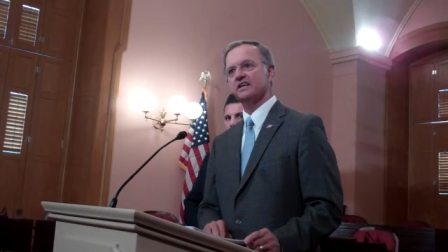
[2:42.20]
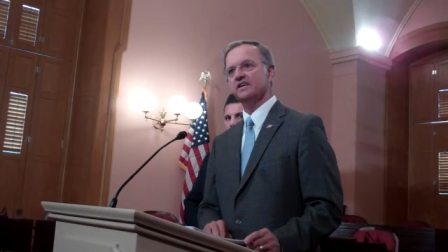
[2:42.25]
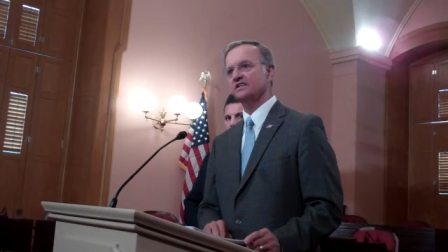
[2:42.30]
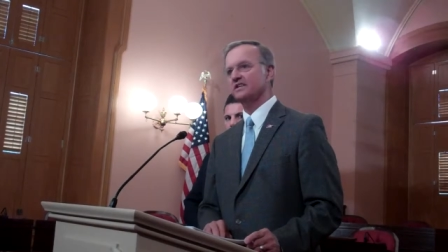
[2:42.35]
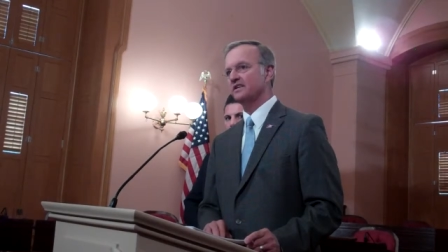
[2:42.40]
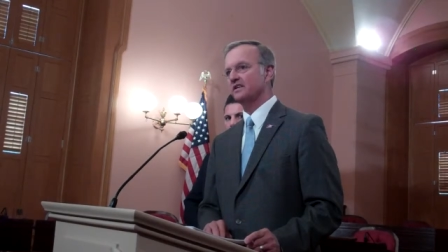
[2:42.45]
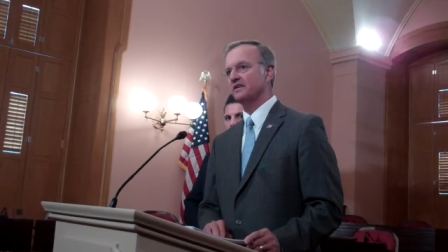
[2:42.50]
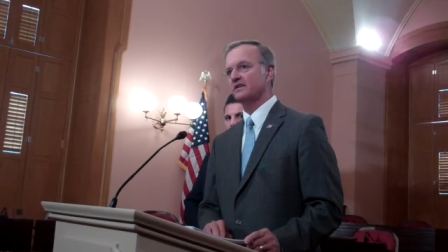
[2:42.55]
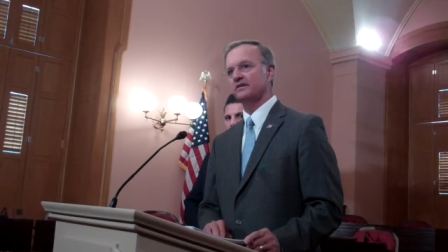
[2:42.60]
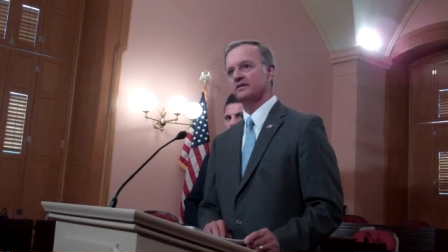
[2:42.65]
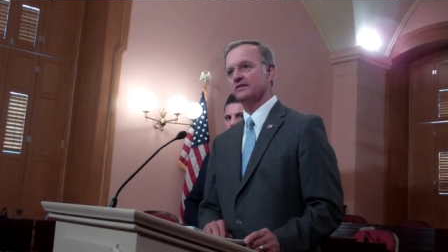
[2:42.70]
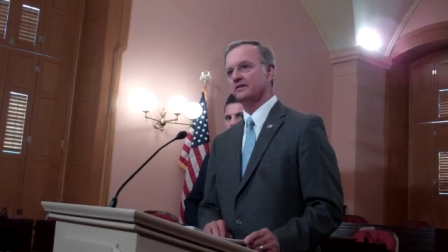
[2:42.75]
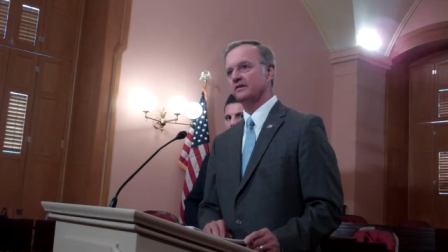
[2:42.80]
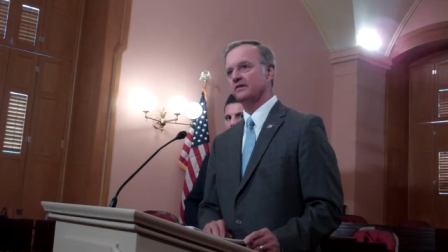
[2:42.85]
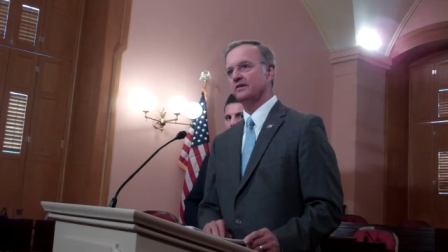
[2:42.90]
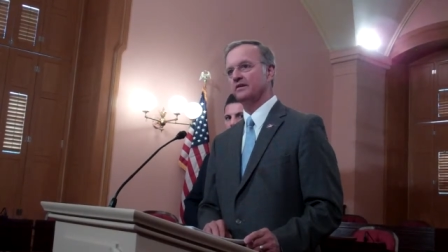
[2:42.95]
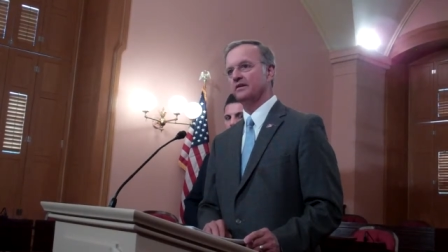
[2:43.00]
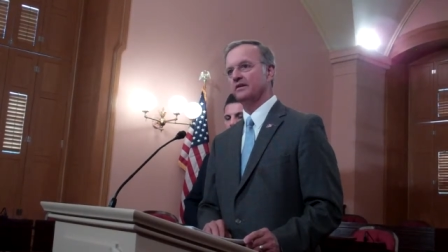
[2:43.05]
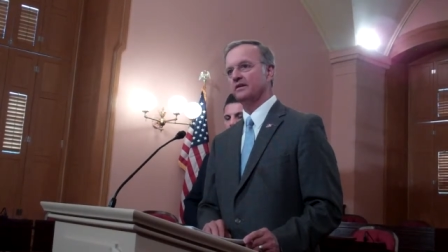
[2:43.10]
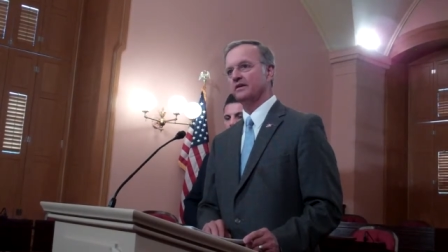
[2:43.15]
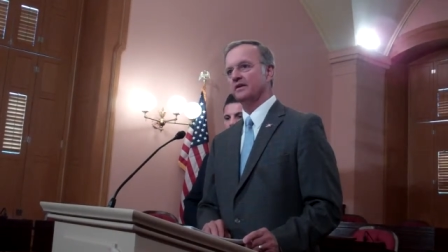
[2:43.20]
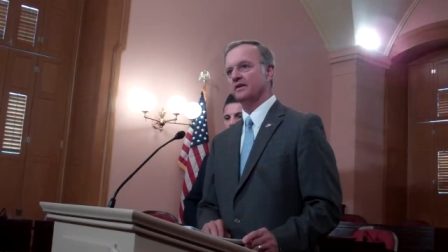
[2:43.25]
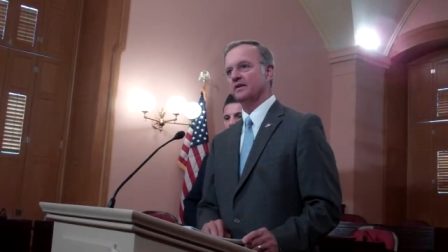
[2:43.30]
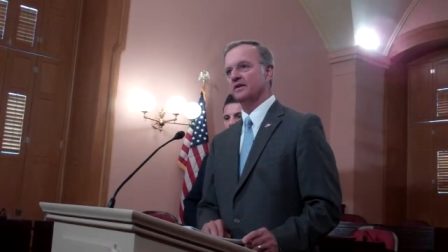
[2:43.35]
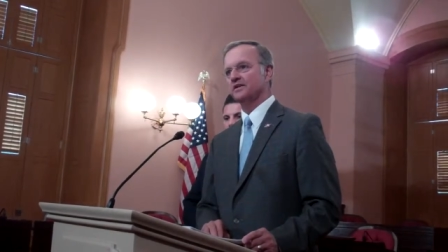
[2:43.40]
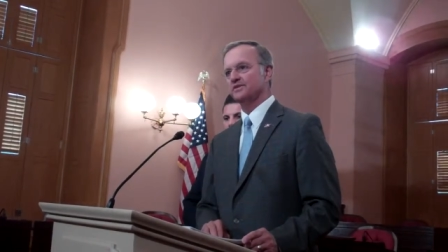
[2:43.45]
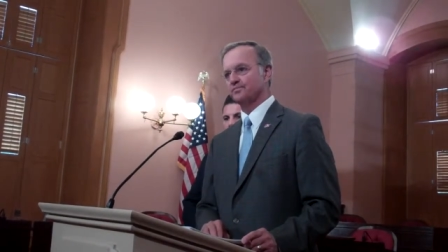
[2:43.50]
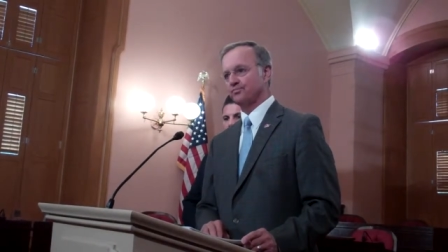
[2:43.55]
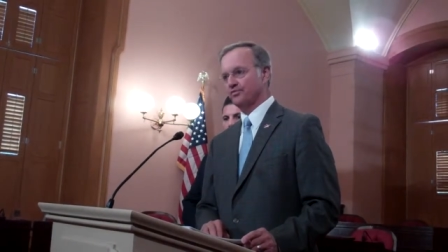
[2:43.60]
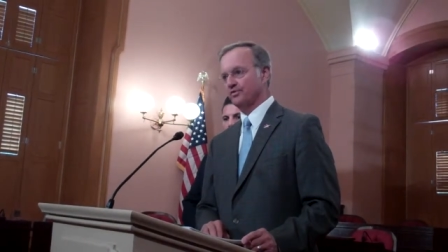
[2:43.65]
idea.
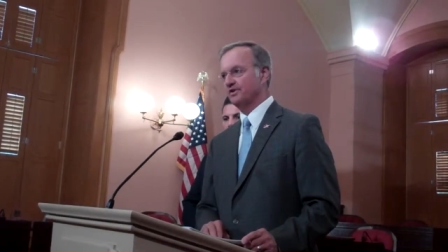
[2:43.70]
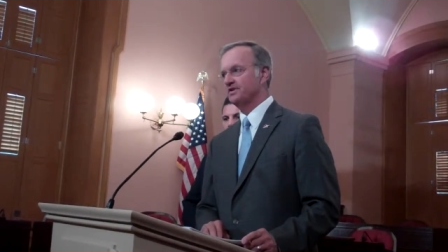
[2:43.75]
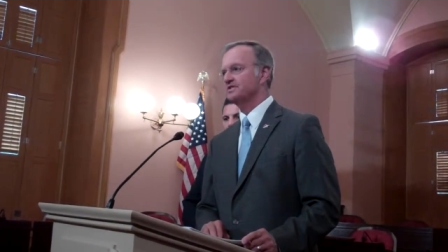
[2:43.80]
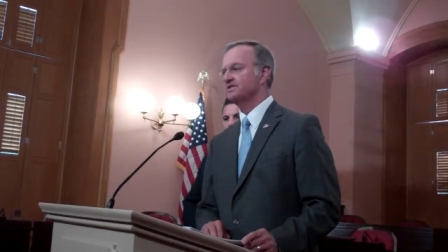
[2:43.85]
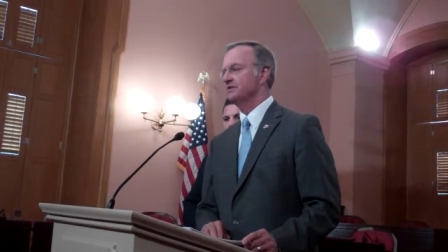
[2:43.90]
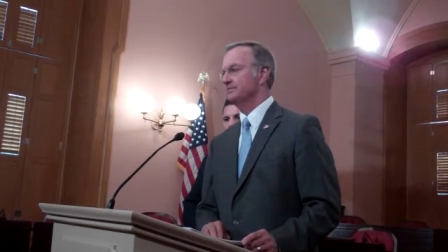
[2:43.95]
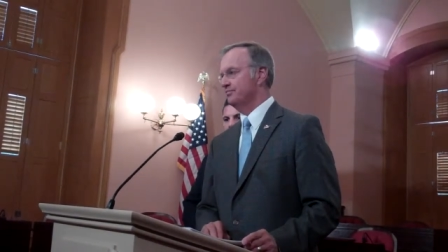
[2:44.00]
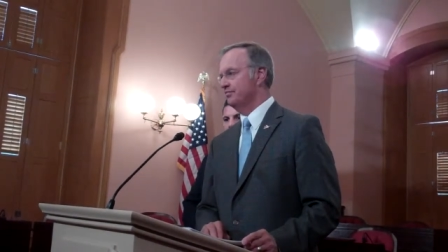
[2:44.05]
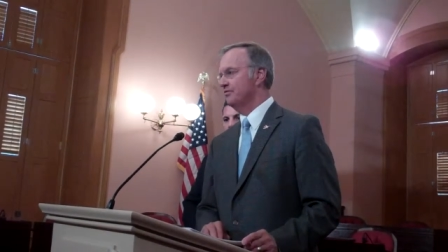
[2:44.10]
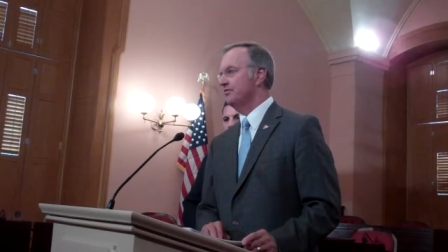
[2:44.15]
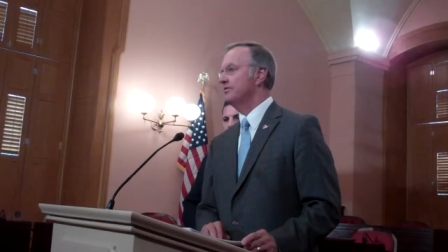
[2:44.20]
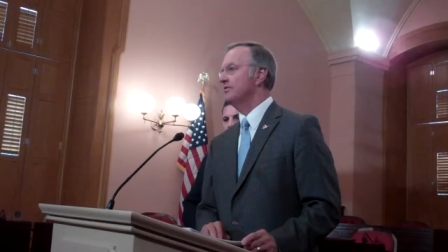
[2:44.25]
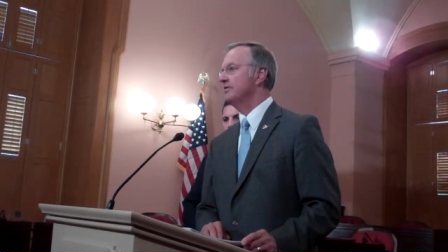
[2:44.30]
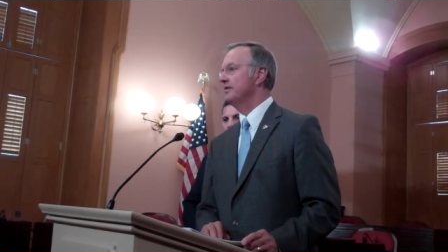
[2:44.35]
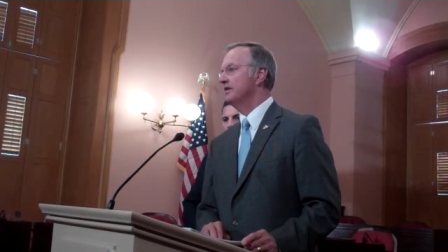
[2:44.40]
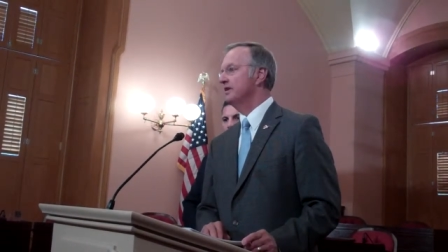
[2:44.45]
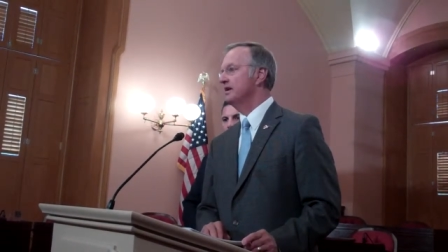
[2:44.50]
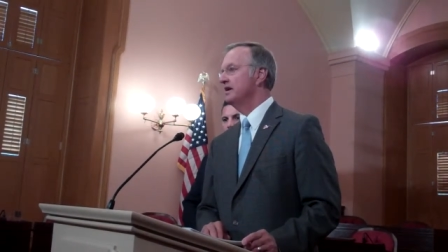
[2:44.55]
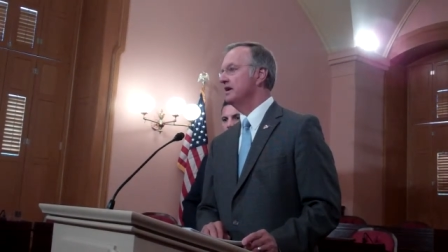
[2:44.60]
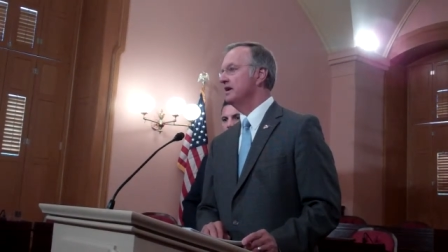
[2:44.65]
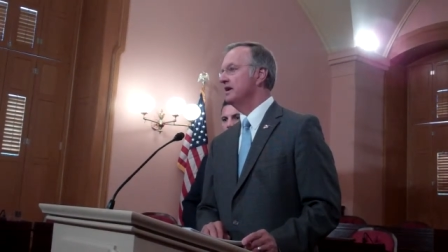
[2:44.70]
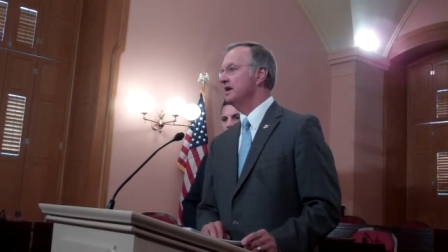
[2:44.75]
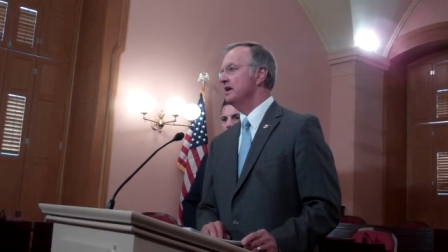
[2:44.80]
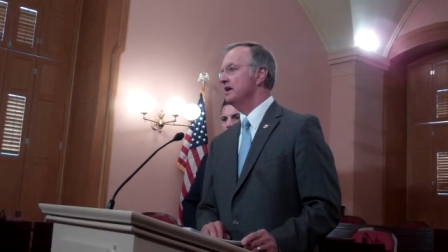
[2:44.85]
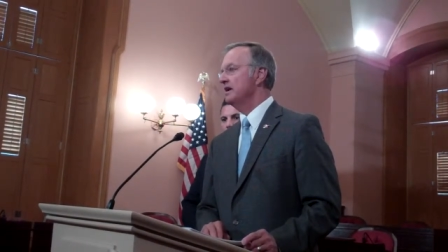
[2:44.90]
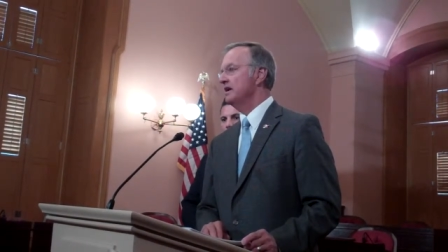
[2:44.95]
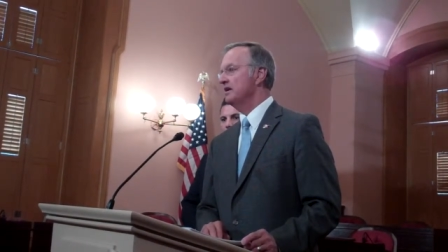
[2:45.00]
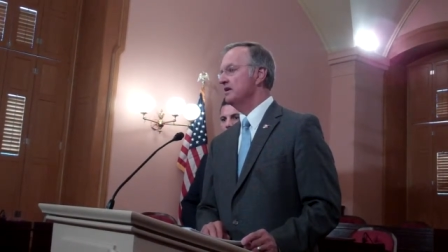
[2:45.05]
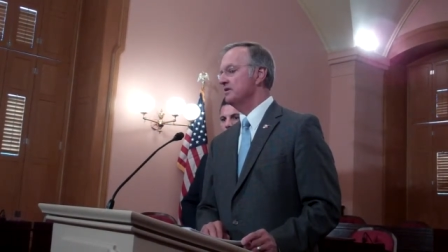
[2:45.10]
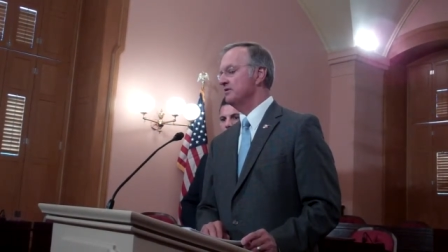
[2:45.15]
It's pretty simple.
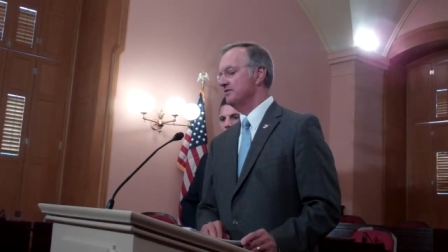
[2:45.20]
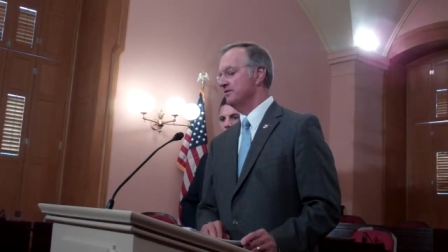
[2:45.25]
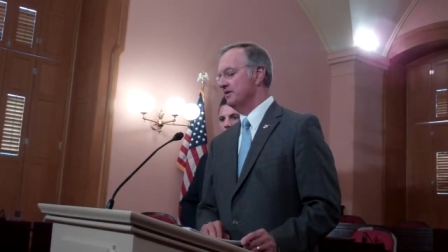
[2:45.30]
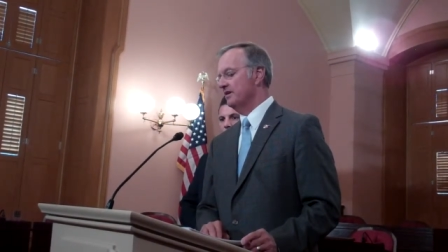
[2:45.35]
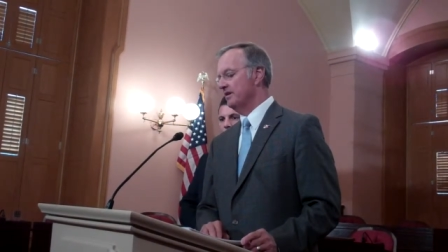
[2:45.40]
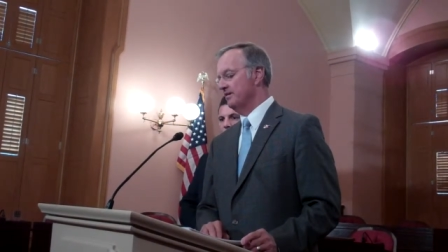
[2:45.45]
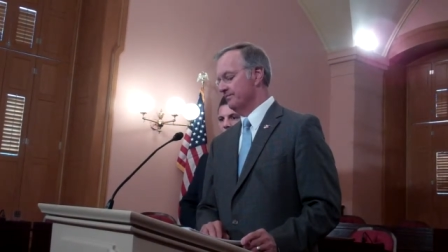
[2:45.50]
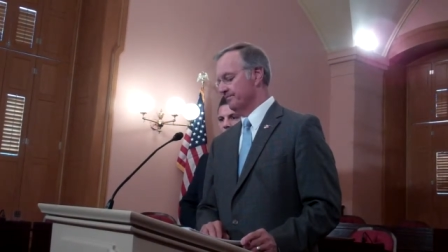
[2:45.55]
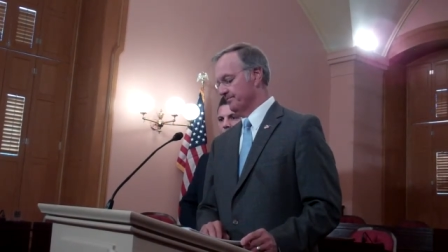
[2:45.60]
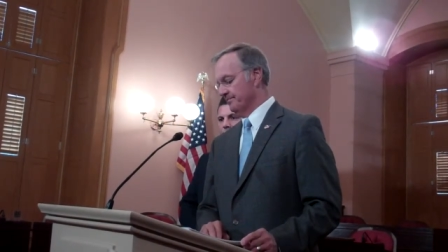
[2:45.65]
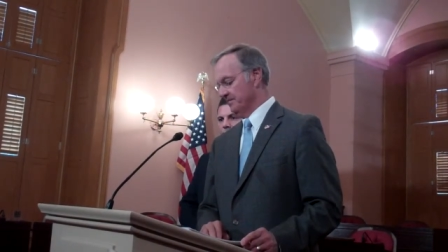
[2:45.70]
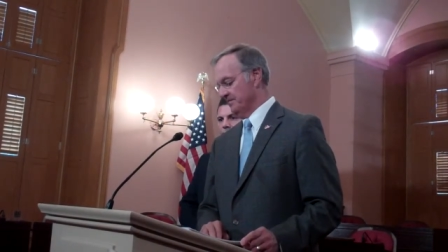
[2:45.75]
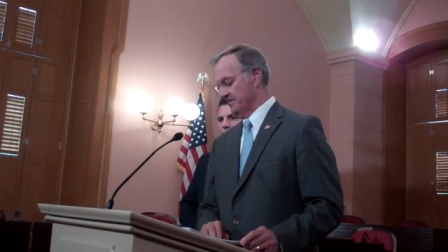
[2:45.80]
And uh,